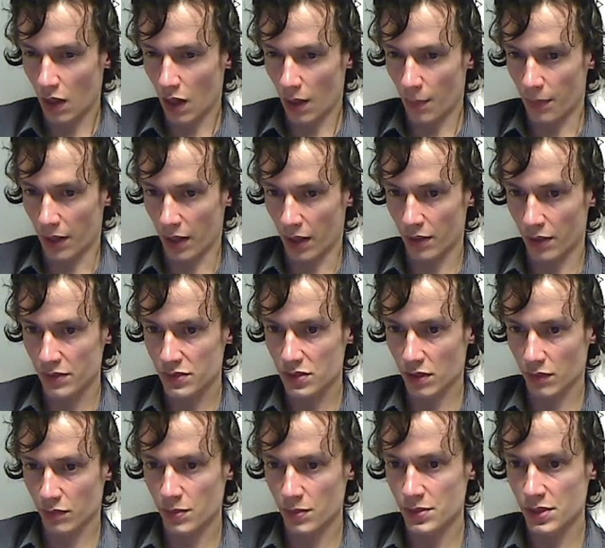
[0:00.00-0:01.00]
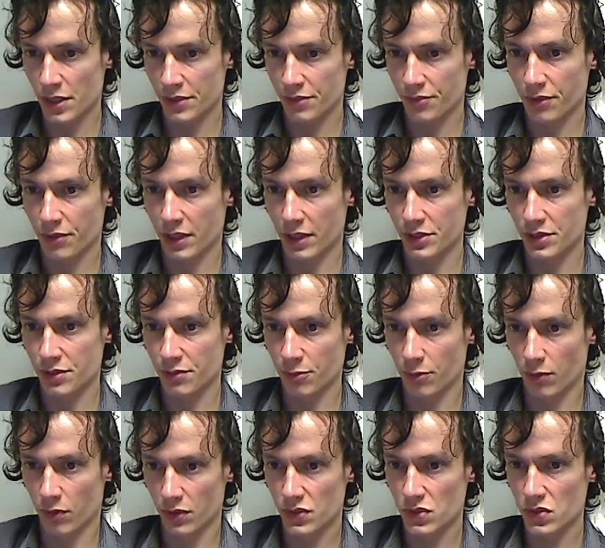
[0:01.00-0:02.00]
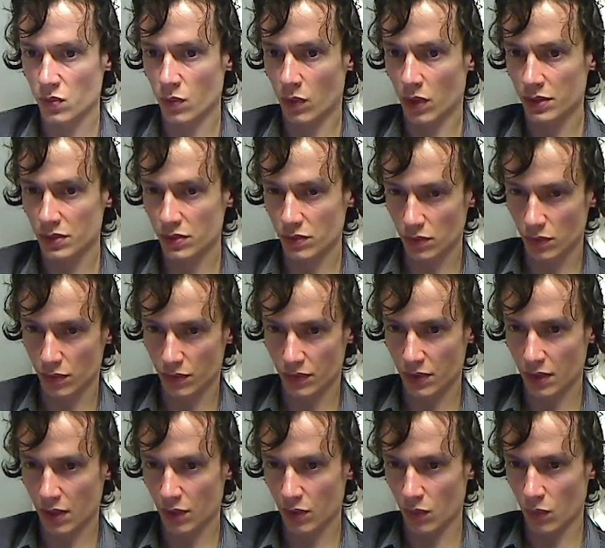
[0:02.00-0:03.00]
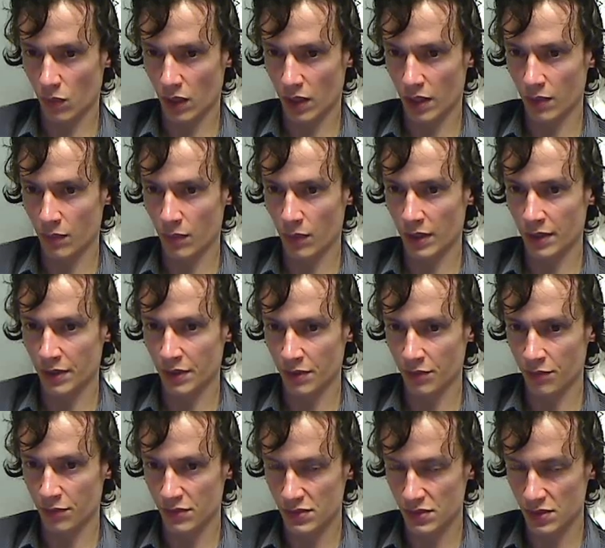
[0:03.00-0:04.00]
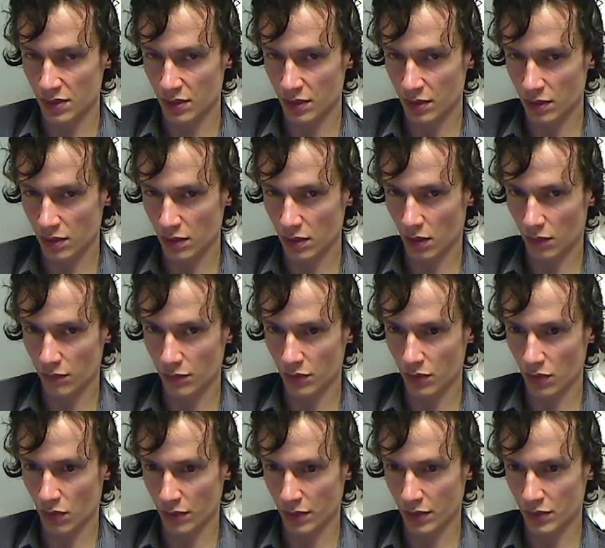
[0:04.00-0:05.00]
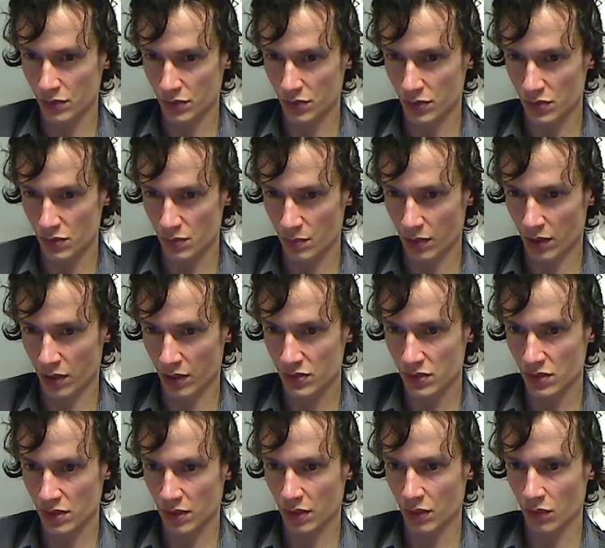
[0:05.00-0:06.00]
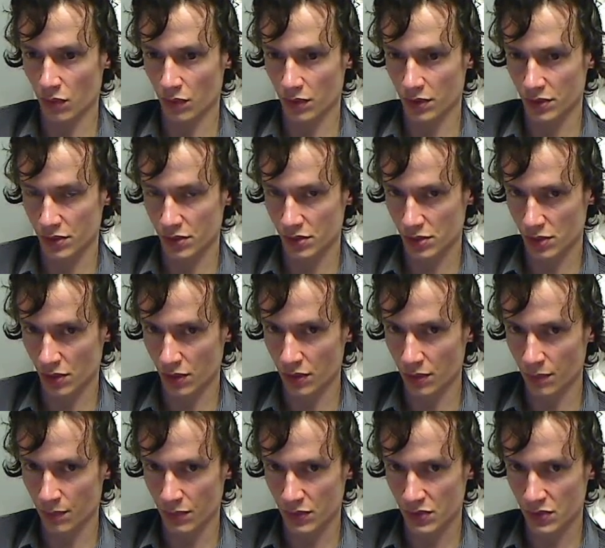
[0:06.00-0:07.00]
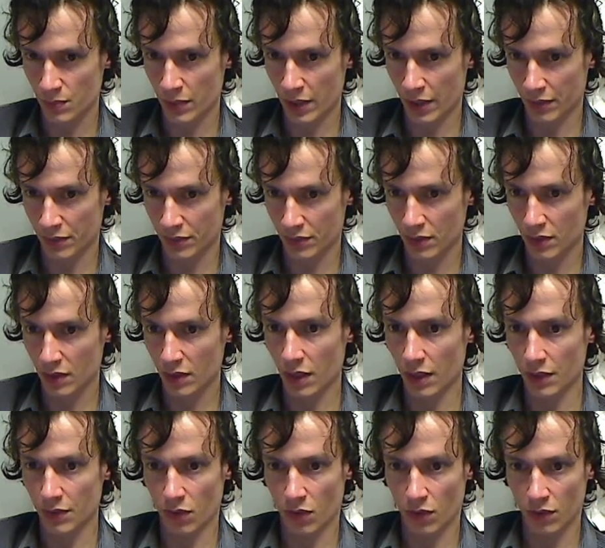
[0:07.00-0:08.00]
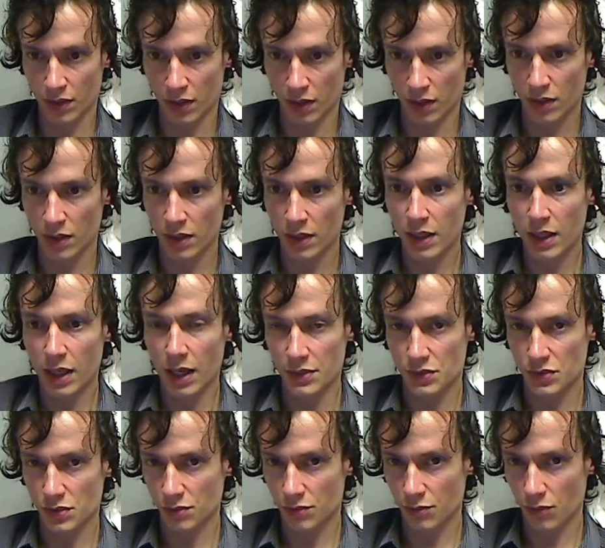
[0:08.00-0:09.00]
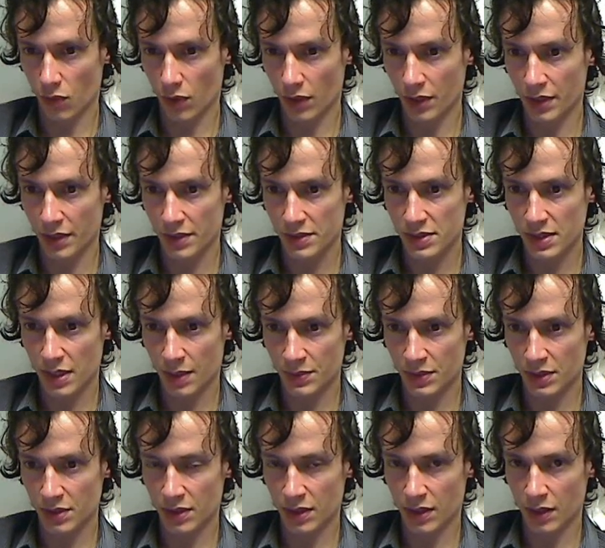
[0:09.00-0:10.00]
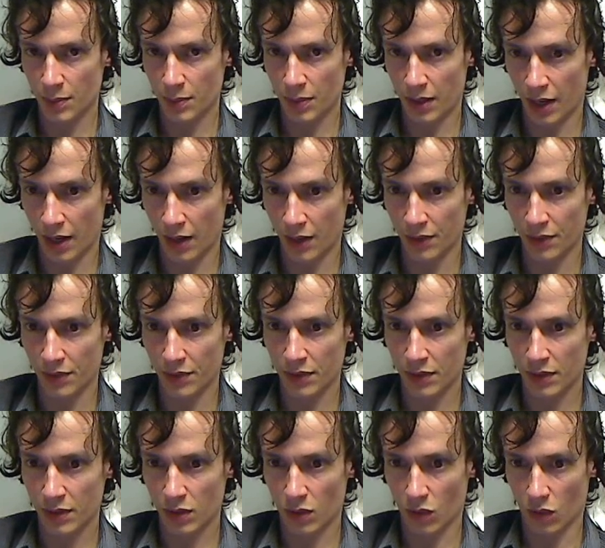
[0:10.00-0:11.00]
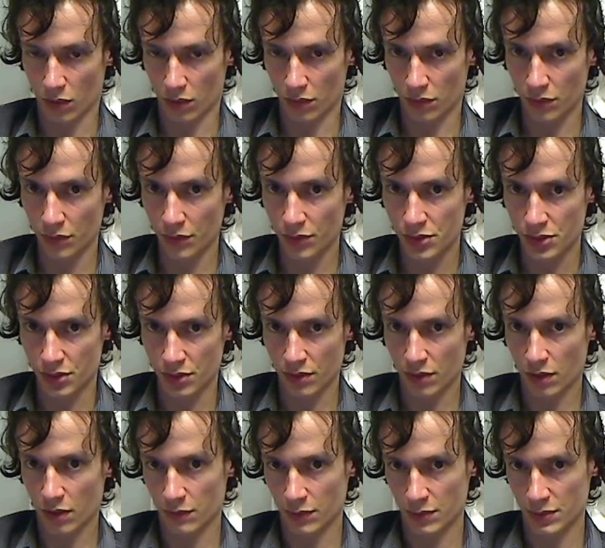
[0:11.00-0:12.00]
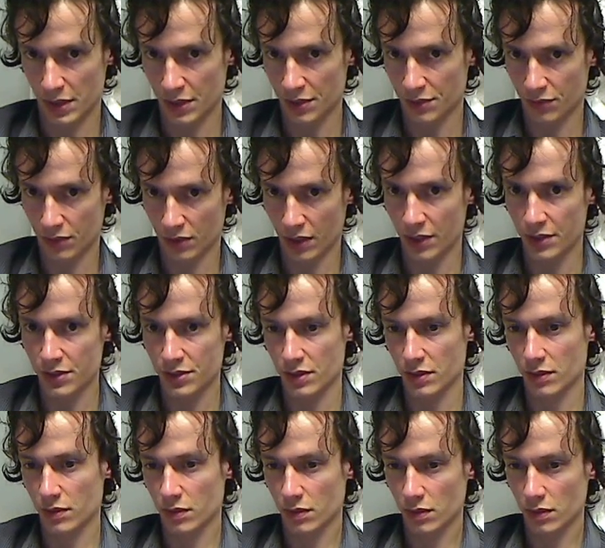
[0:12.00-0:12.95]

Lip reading: Apparent self-objectification forces one to look the other way when in the vicinity of a non-introduced person in order to show them respect and honour, and to avoid accepting their apparent or illusion of objectification.